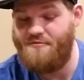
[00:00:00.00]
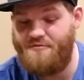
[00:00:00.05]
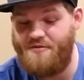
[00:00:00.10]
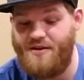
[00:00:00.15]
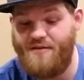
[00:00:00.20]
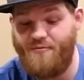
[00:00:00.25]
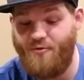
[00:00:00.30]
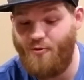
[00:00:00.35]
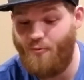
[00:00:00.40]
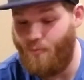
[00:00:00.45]

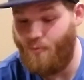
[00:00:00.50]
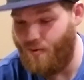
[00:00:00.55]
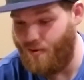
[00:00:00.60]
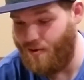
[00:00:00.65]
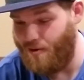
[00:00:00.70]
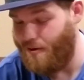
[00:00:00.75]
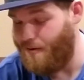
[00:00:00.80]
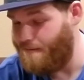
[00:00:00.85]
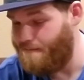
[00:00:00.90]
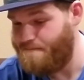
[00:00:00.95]
Fever
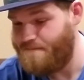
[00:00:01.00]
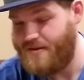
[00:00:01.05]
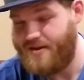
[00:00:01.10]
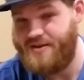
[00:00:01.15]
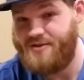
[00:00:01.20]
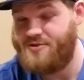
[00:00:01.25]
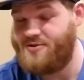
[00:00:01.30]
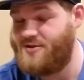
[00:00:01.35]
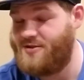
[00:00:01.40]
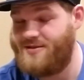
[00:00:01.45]
were? And
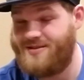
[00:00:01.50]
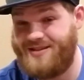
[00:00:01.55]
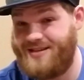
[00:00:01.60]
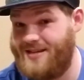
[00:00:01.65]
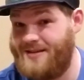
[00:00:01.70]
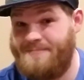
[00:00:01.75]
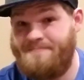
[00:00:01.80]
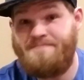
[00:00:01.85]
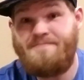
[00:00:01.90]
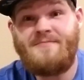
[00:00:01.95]
it's just
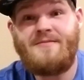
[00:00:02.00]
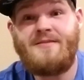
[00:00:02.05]
like...